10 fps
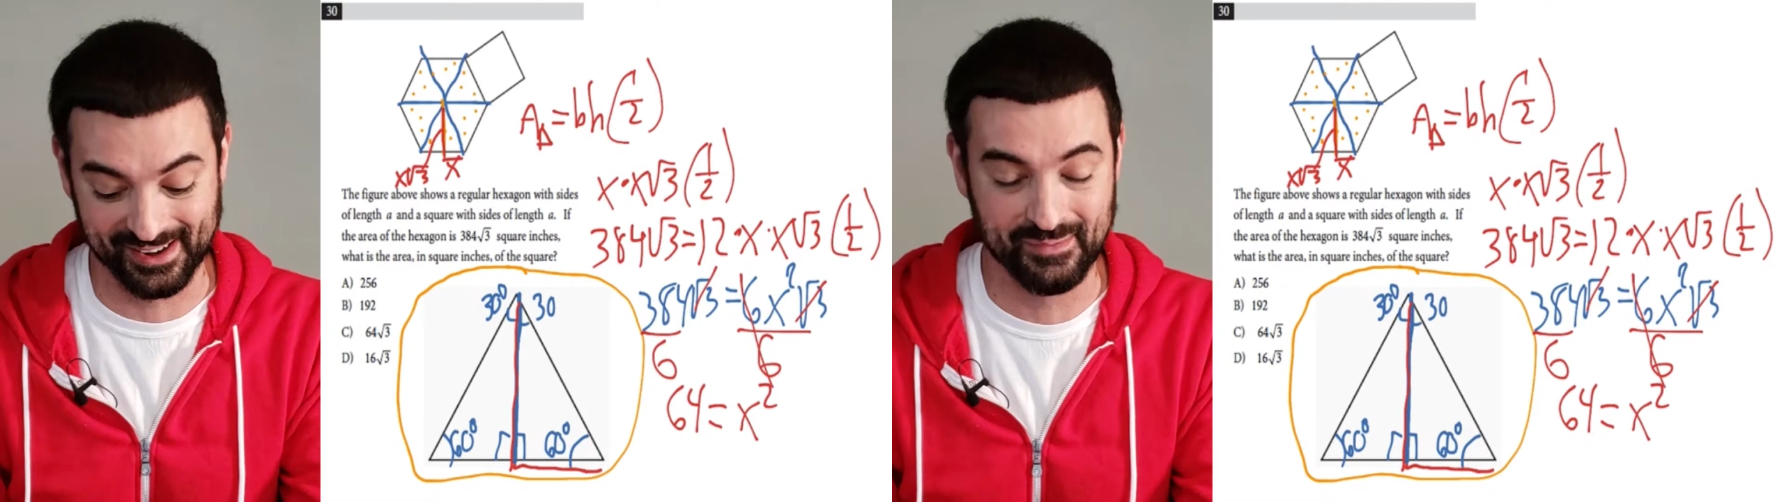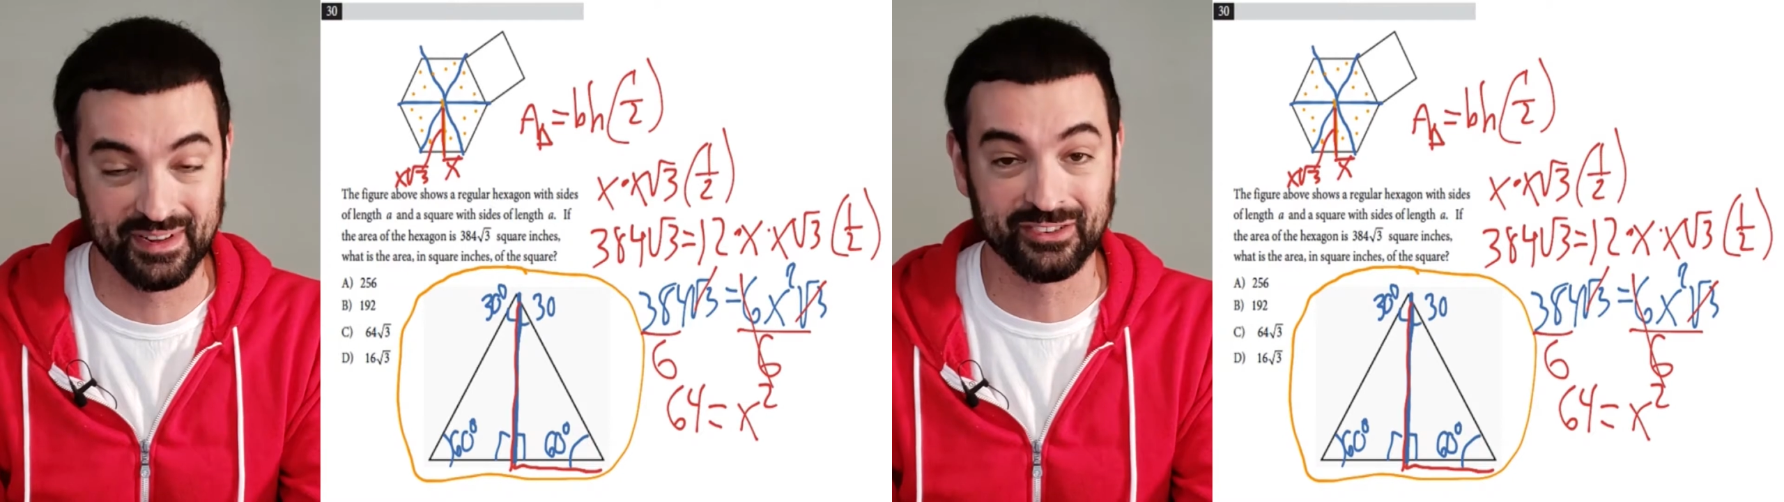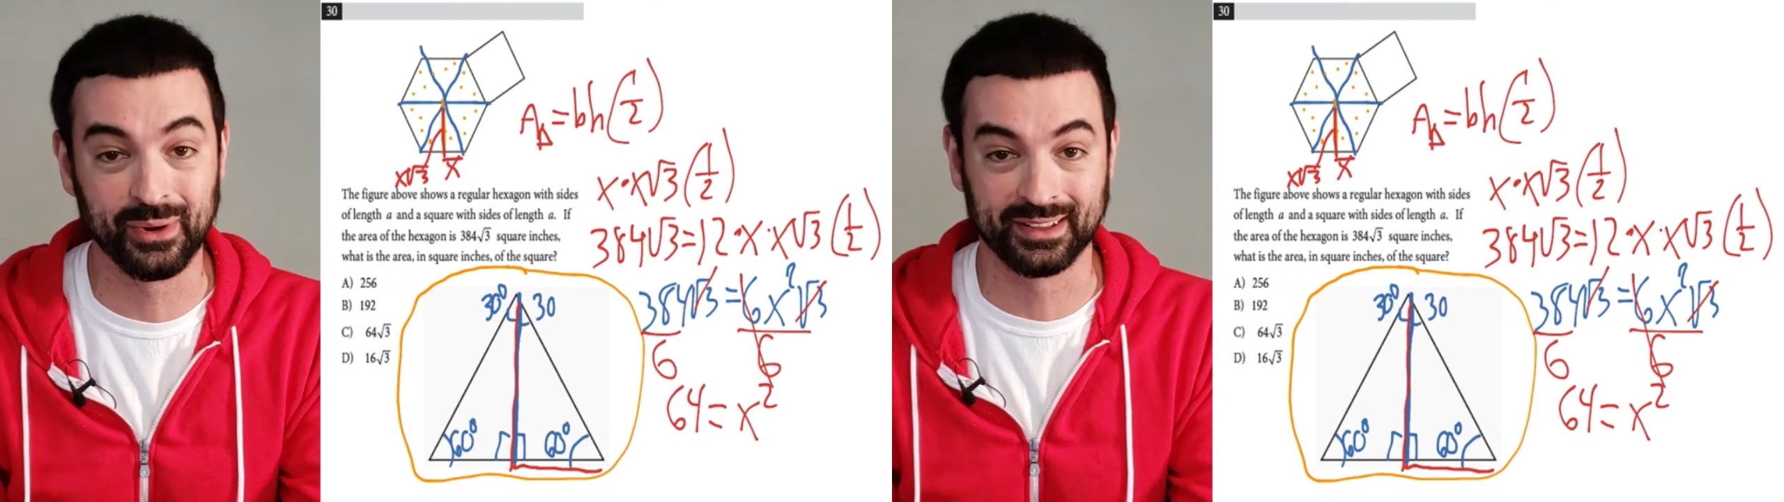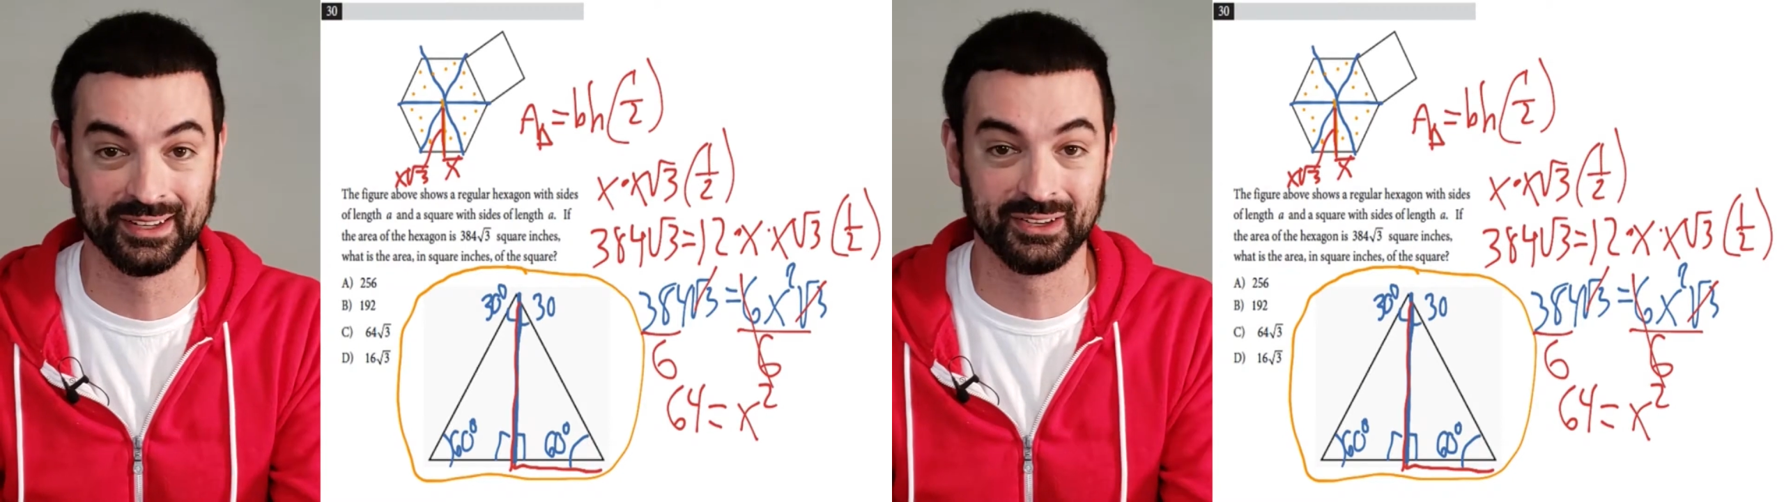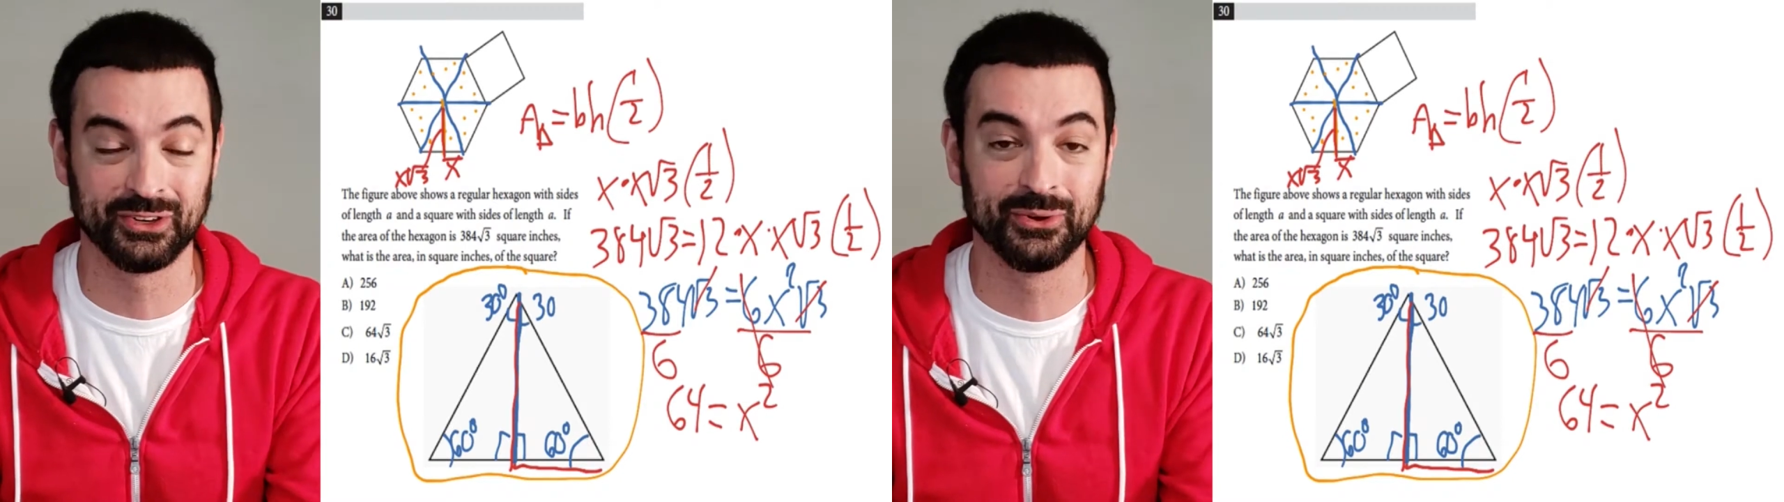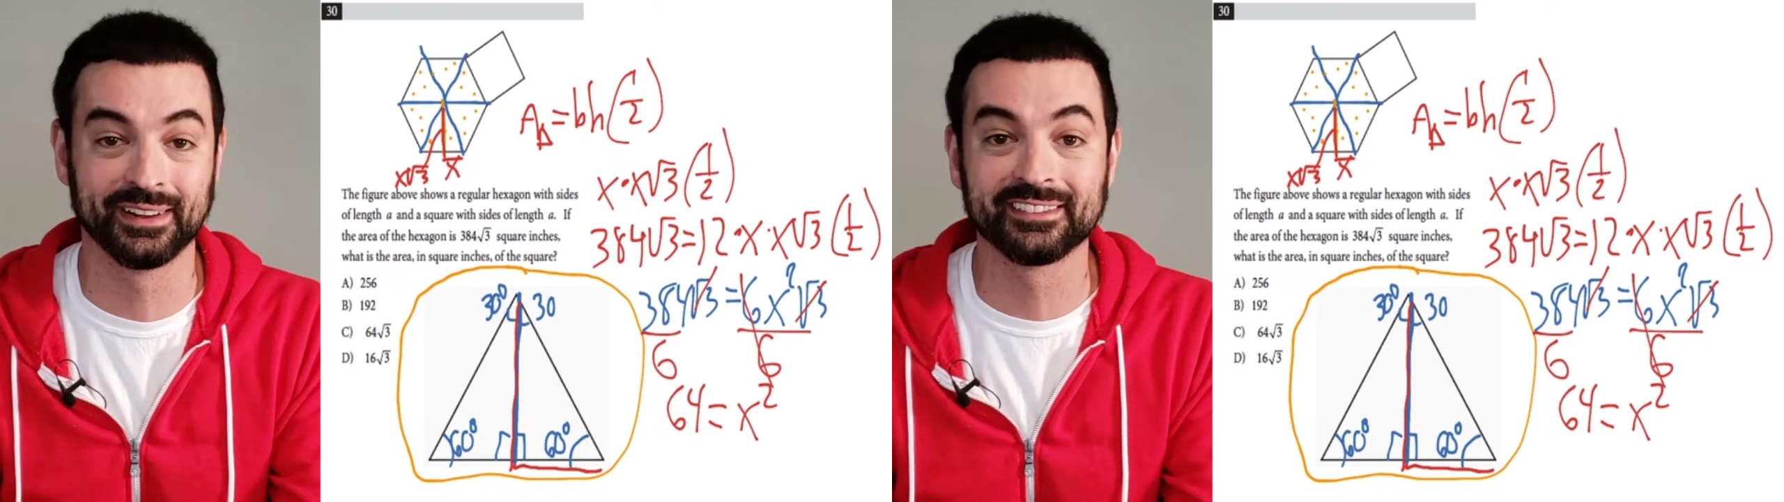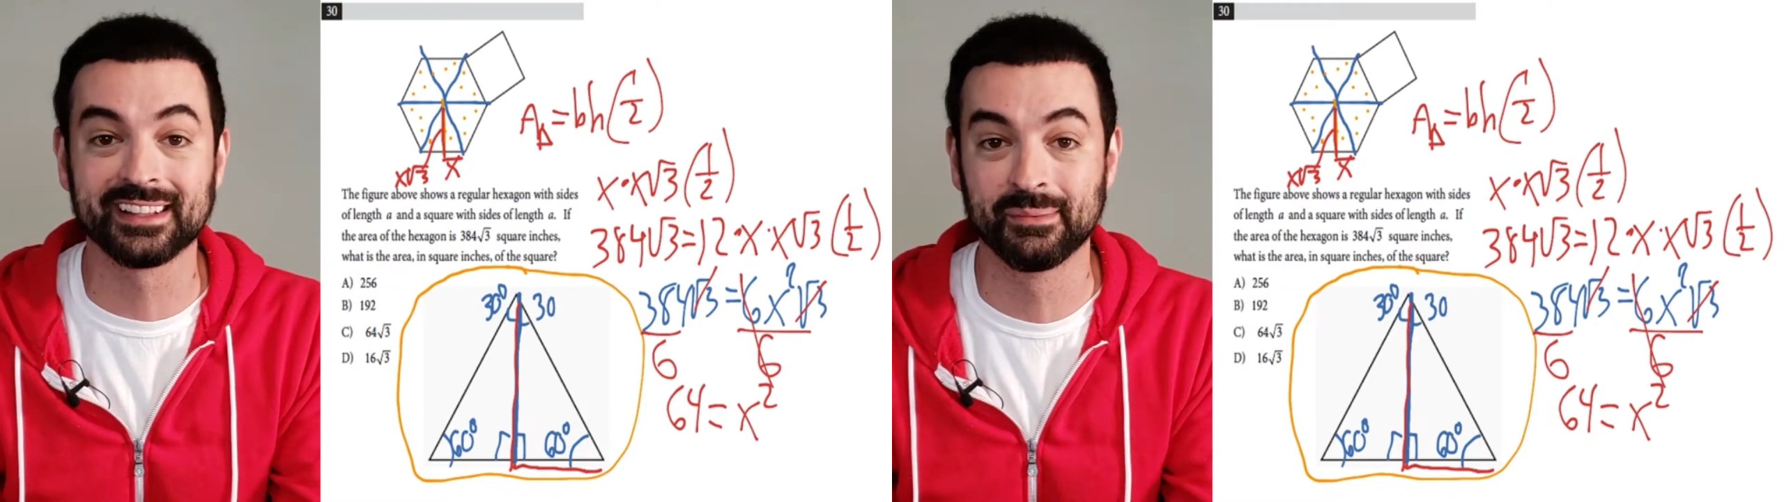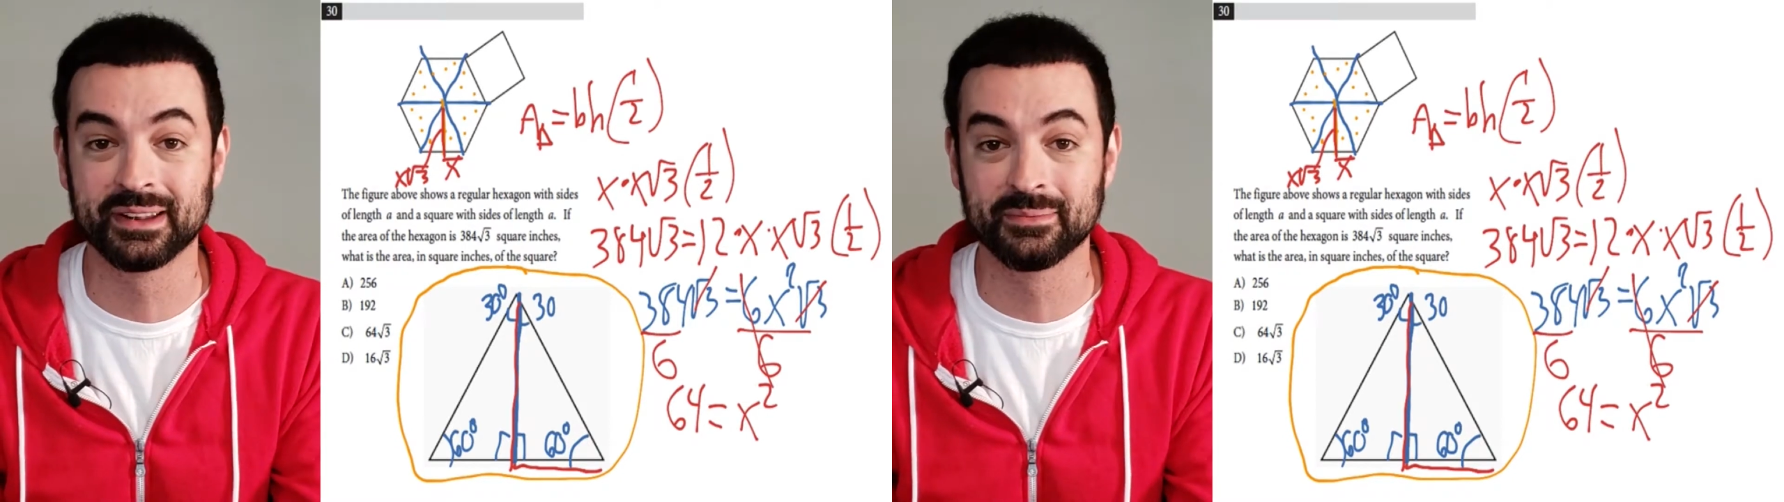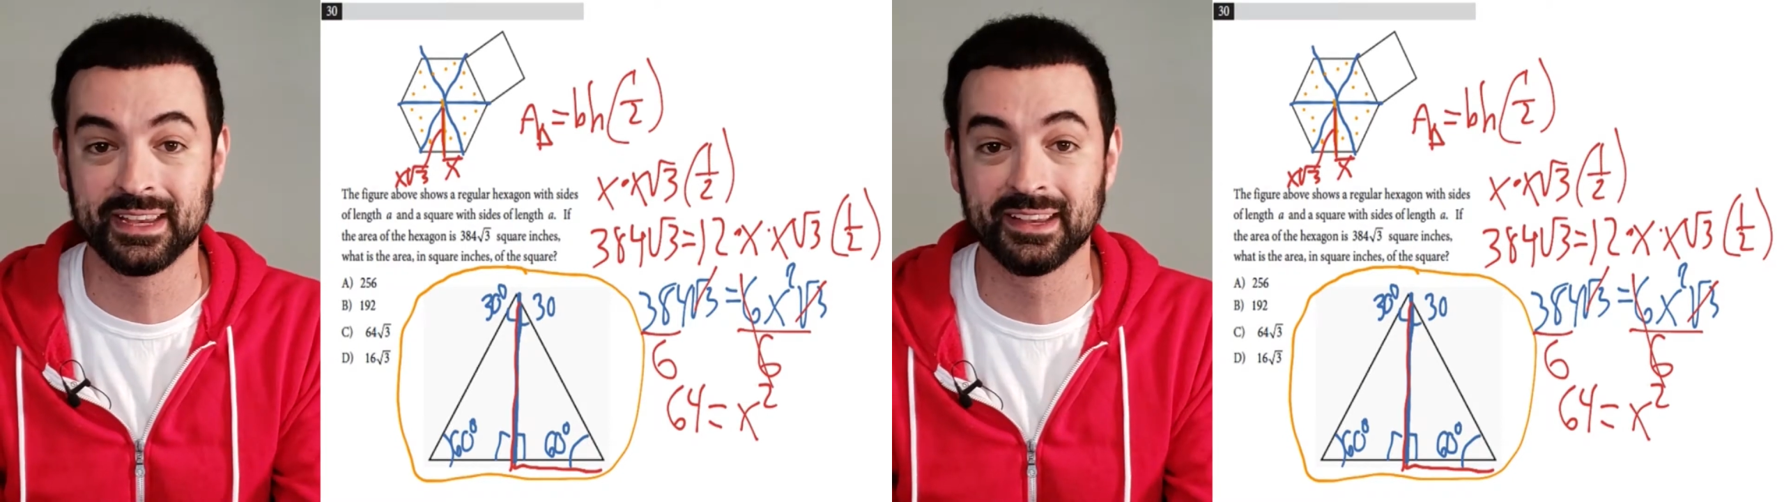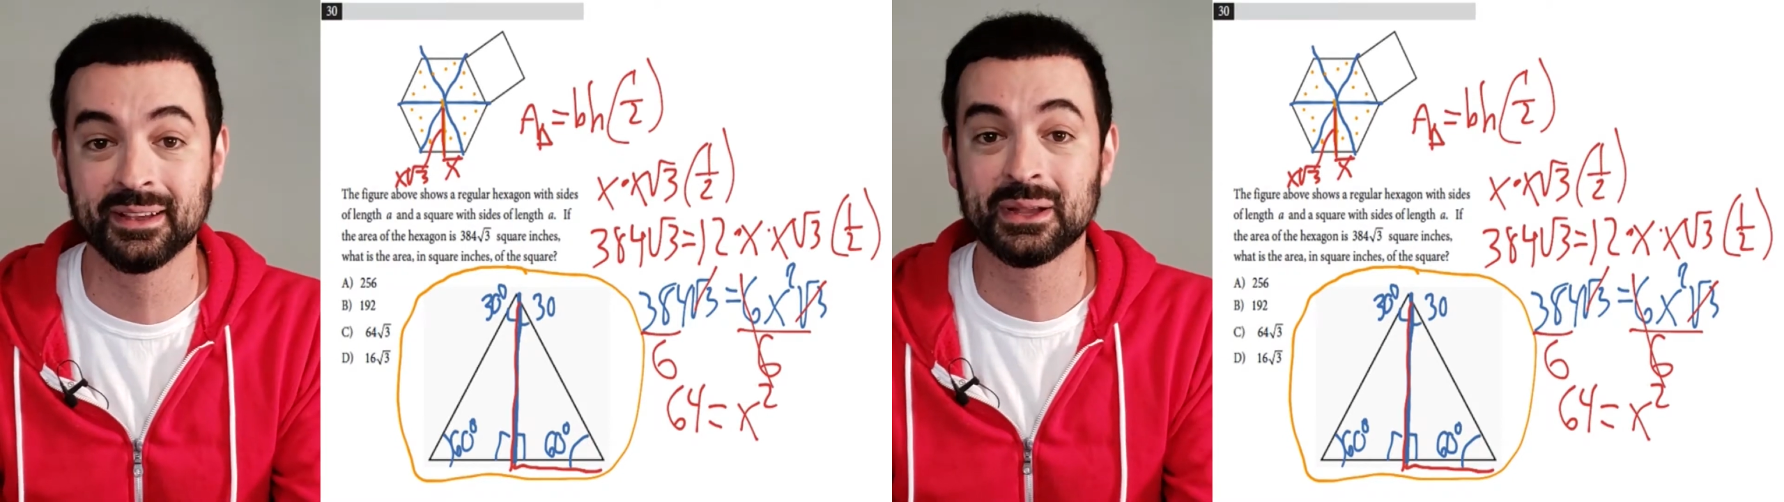come as quickly to you as it's coming to
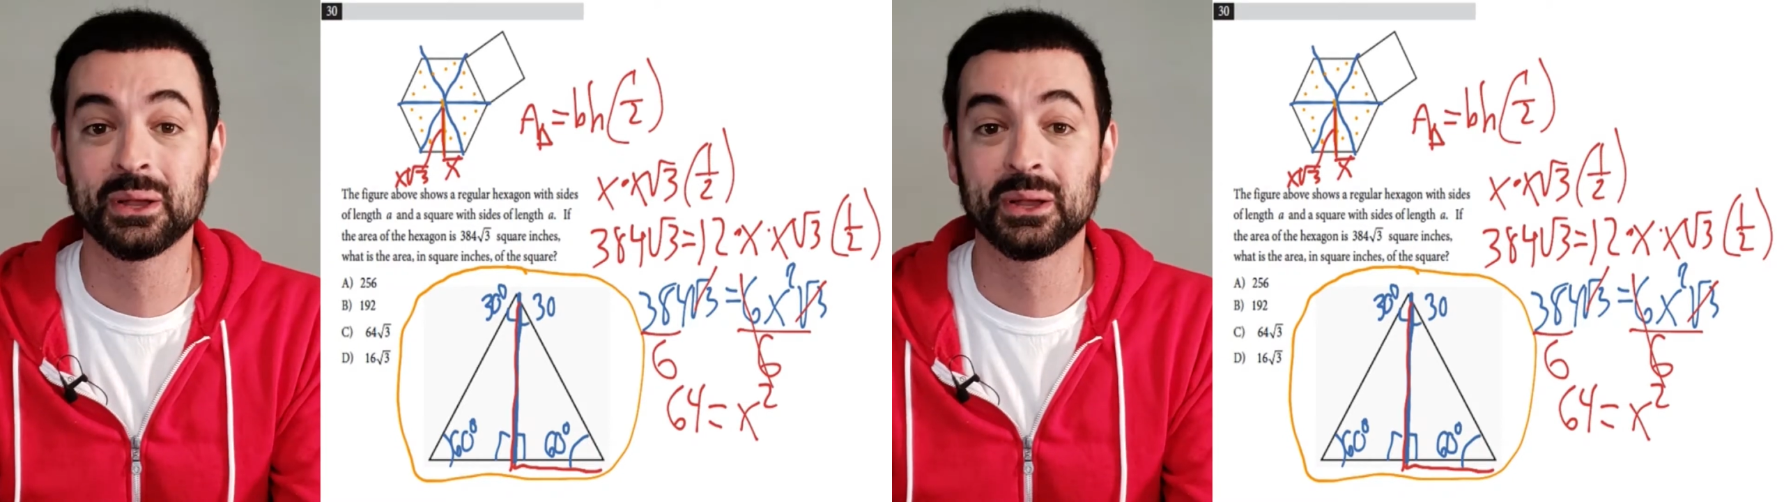me,